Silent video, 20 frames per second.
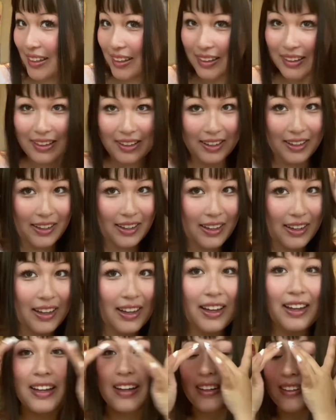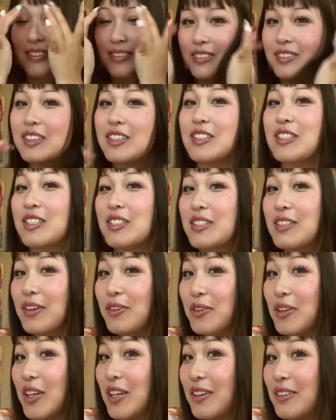Ah, this is so
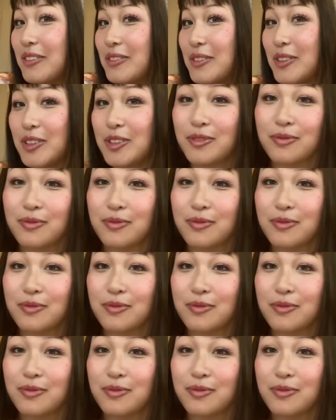cute.